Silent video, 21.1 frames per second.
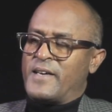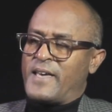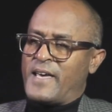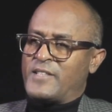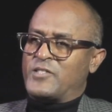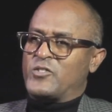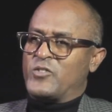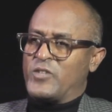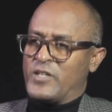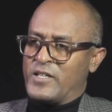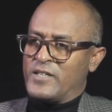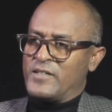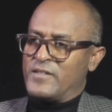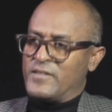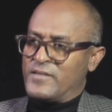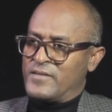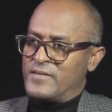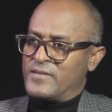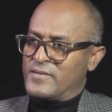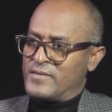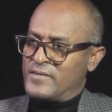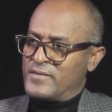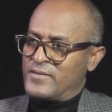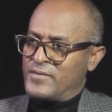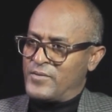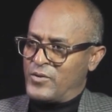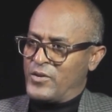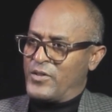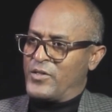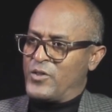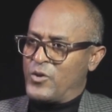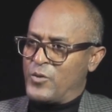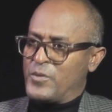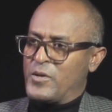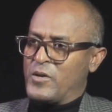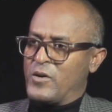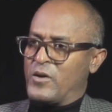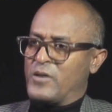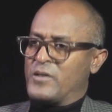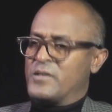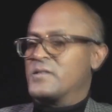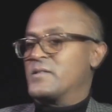catering for
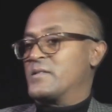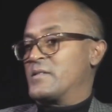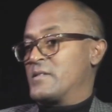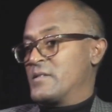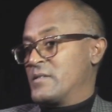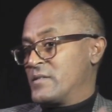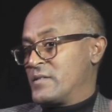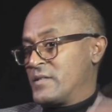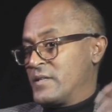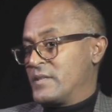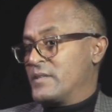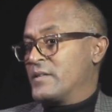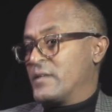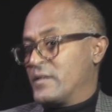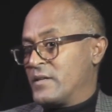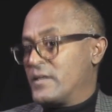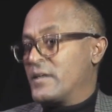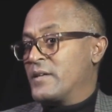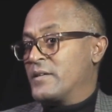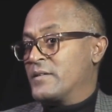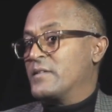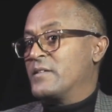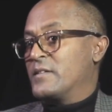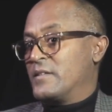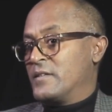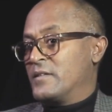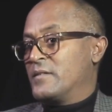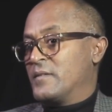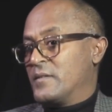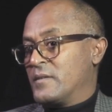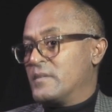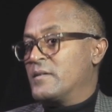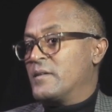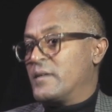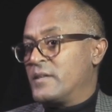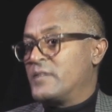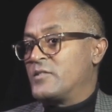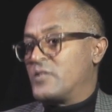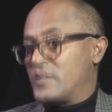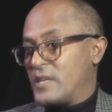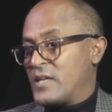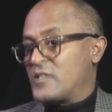Ethiopian audiences and the
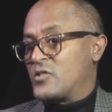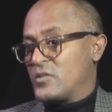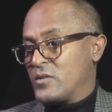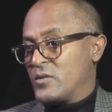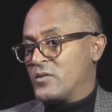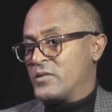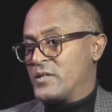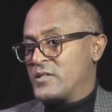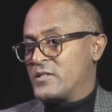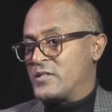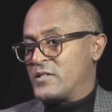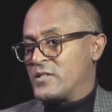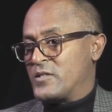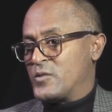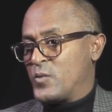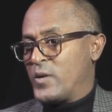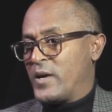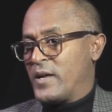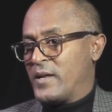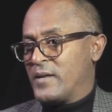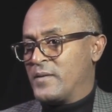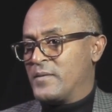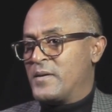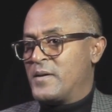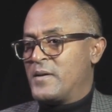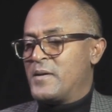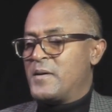international audience as well.